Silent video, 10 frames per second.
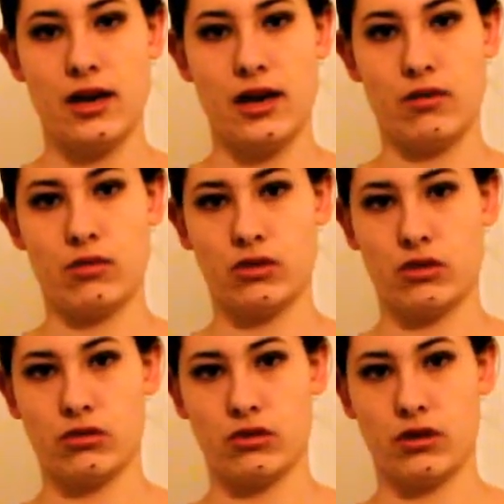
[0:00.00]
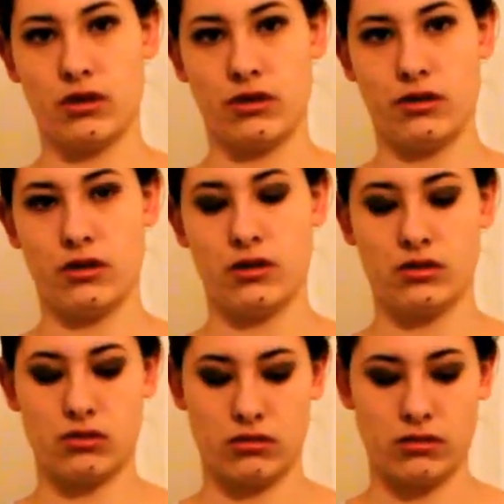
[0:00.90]
it was also
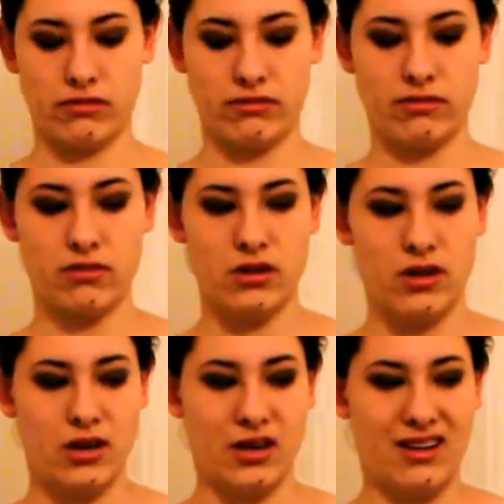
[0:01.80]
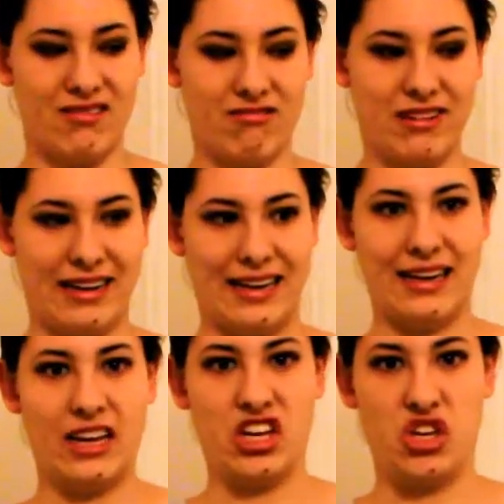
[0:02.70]
sort of really
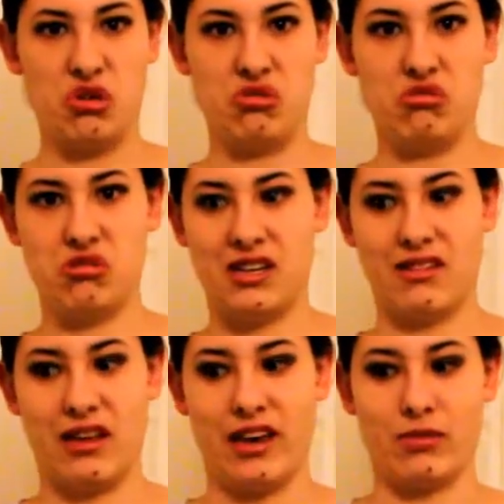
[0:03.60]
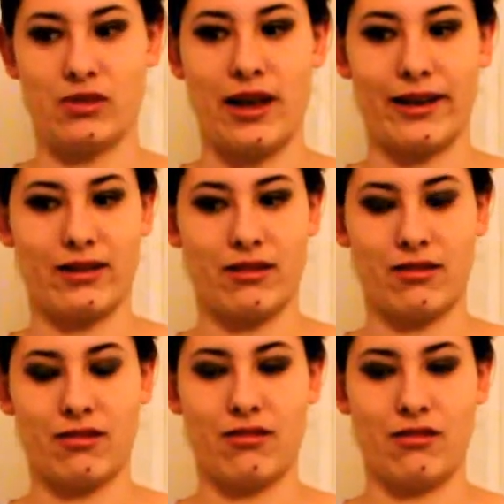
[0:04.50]
huge in the hips, like,
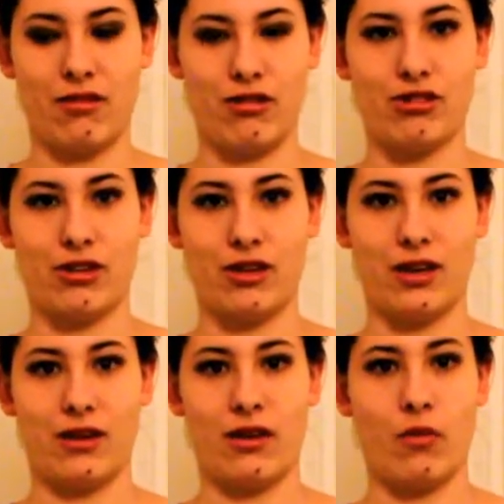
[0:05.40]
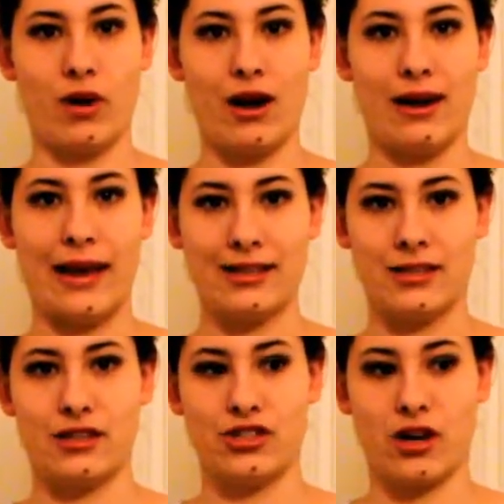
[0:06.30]
no joking, when I laced
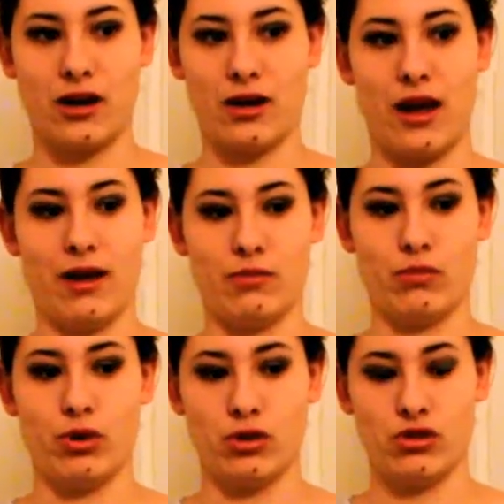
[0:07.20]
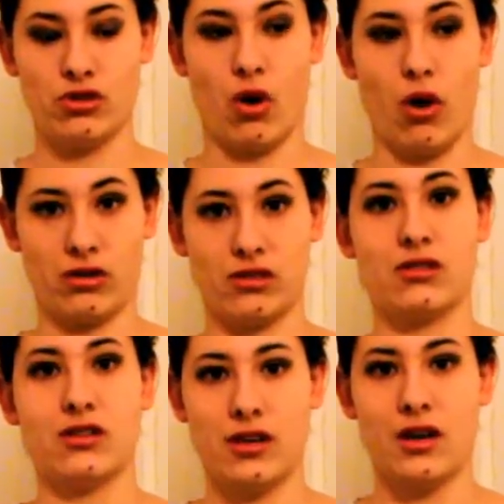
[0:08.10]
it shut and put
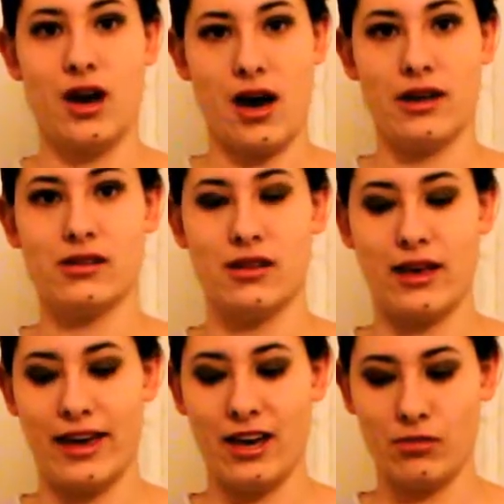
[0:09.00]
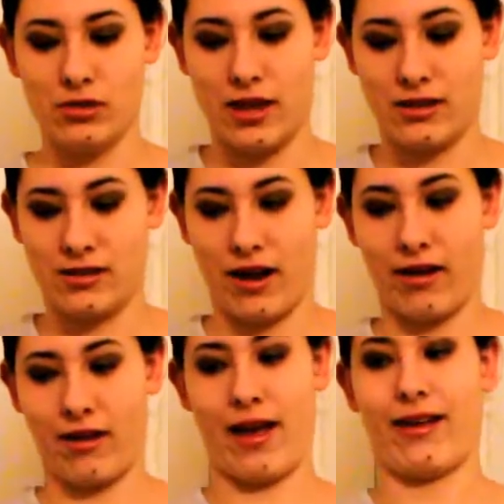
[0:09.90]
socks under the hips, they stuck
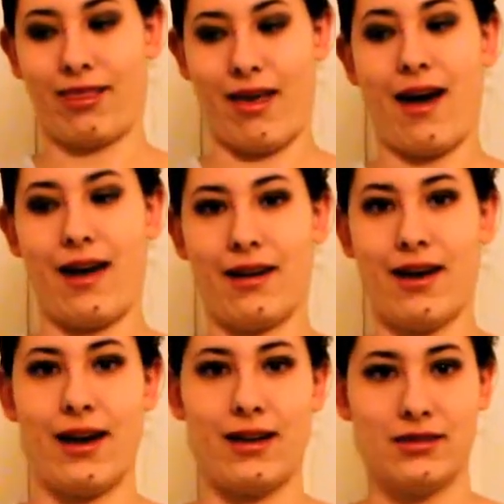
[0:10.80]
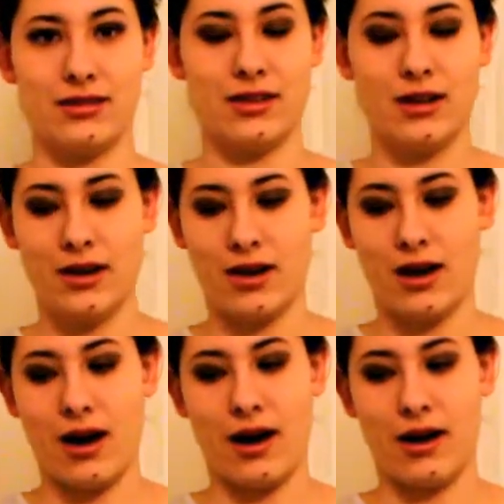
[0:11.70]
out like that, and
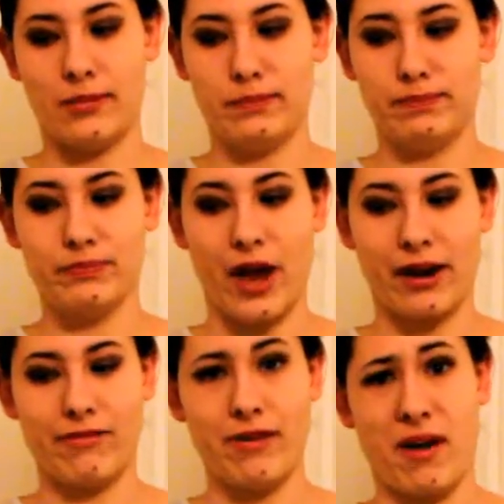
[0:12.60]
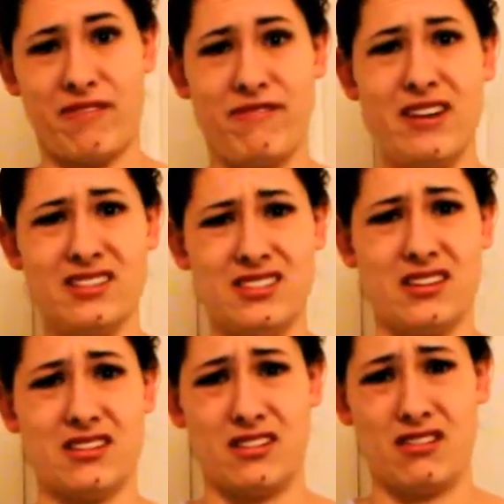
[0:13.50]
I could fit my fists
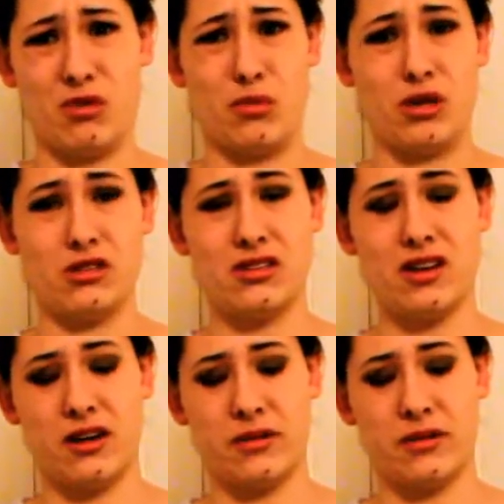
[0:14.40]
under them almost.